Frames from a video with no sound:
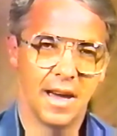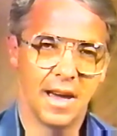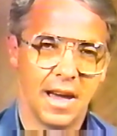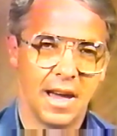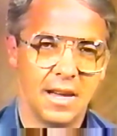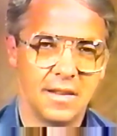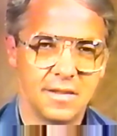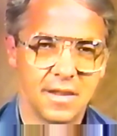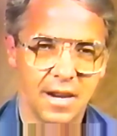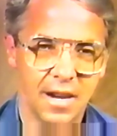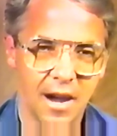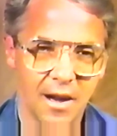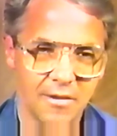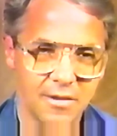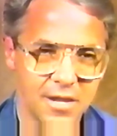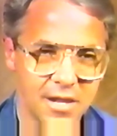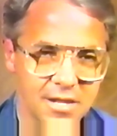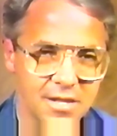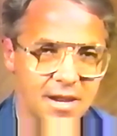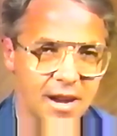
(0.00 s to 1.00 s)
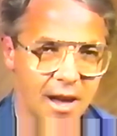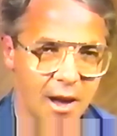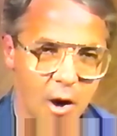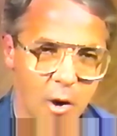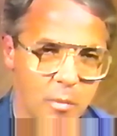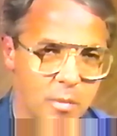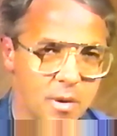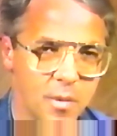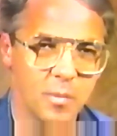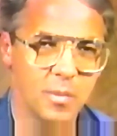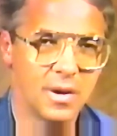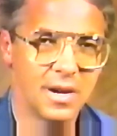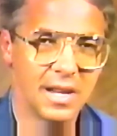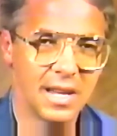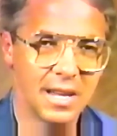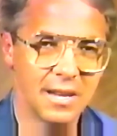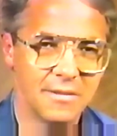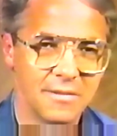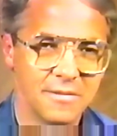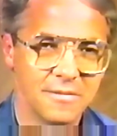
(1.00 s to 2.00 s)
He said, now just to help you
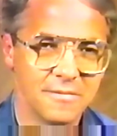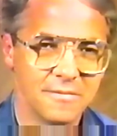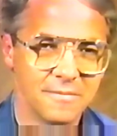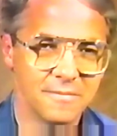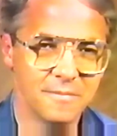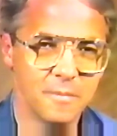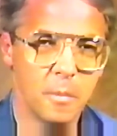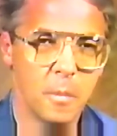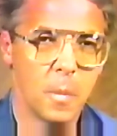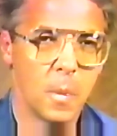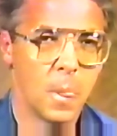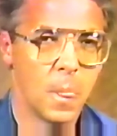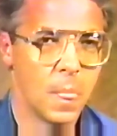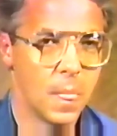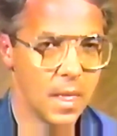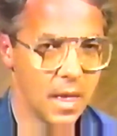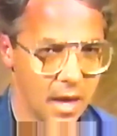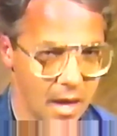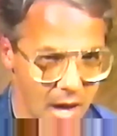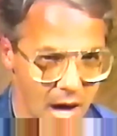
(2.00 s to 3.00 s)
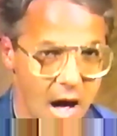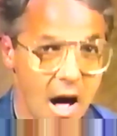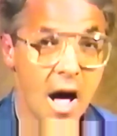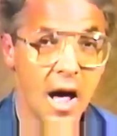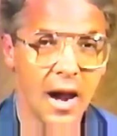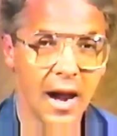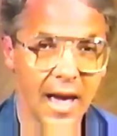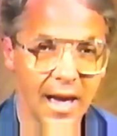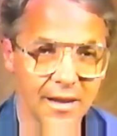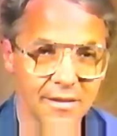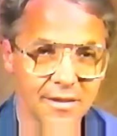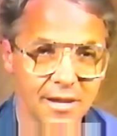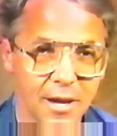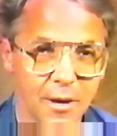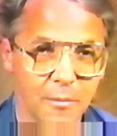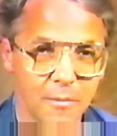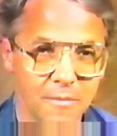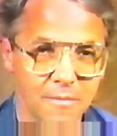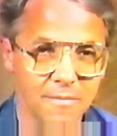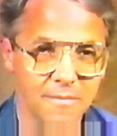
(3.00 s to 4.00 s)
believe, I'll ask
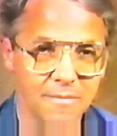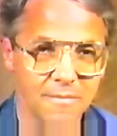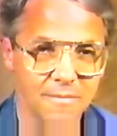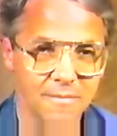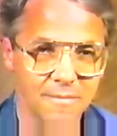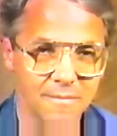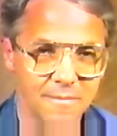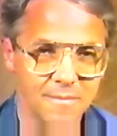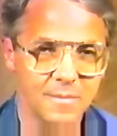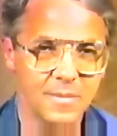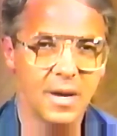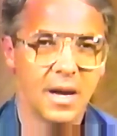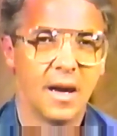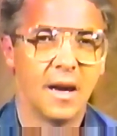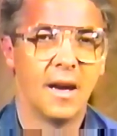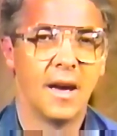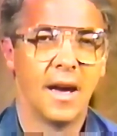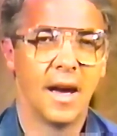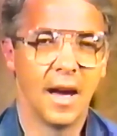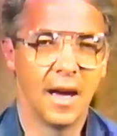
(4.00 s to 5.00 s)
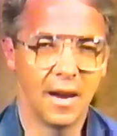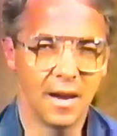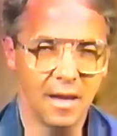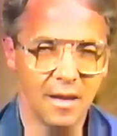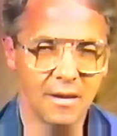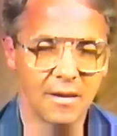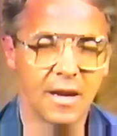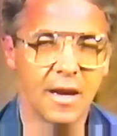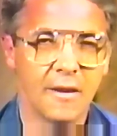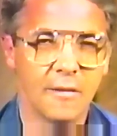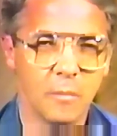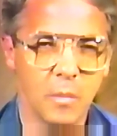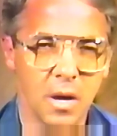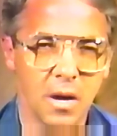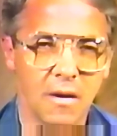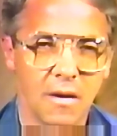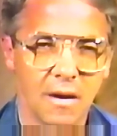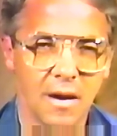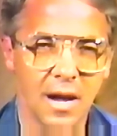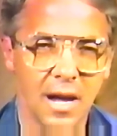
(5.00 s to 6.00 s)
him, and he'll give me
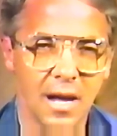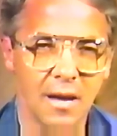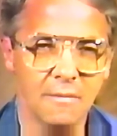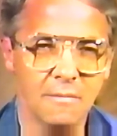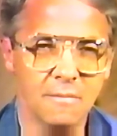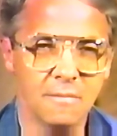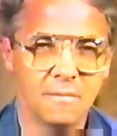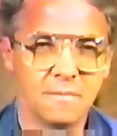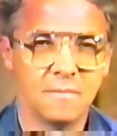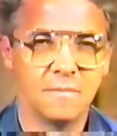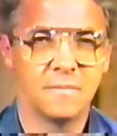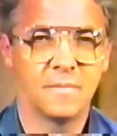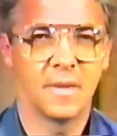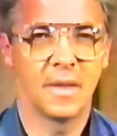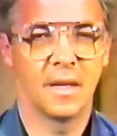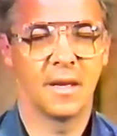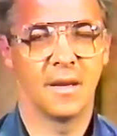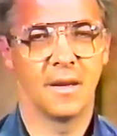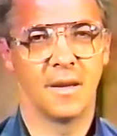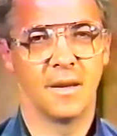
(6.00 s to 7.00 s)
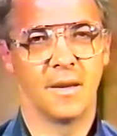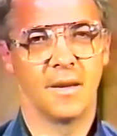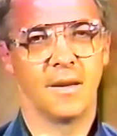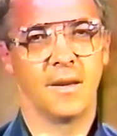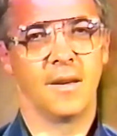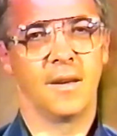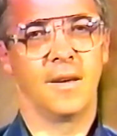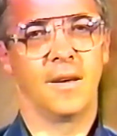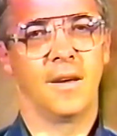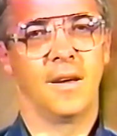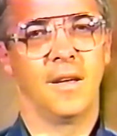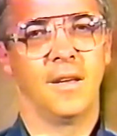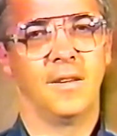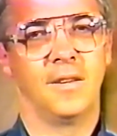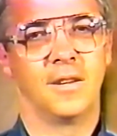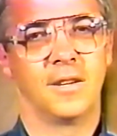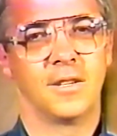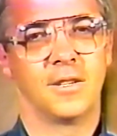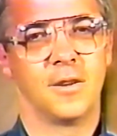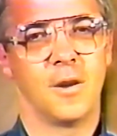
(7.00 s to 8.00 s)
her name. And
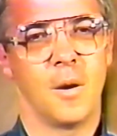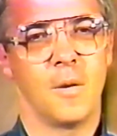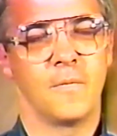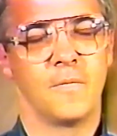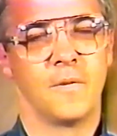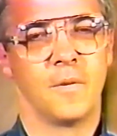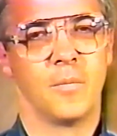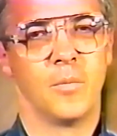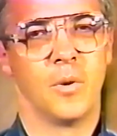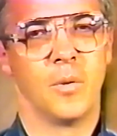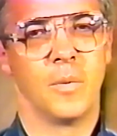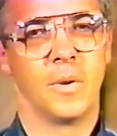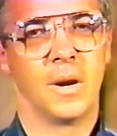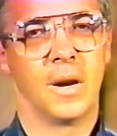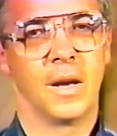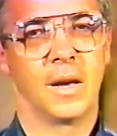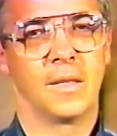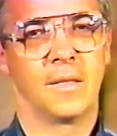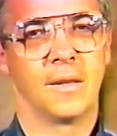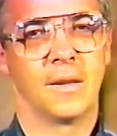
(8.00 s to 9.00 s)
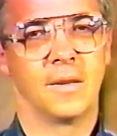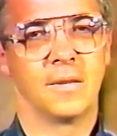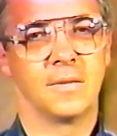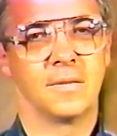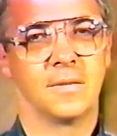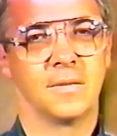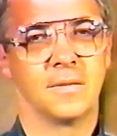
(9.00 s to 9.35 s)
he just stopped for a moment like this.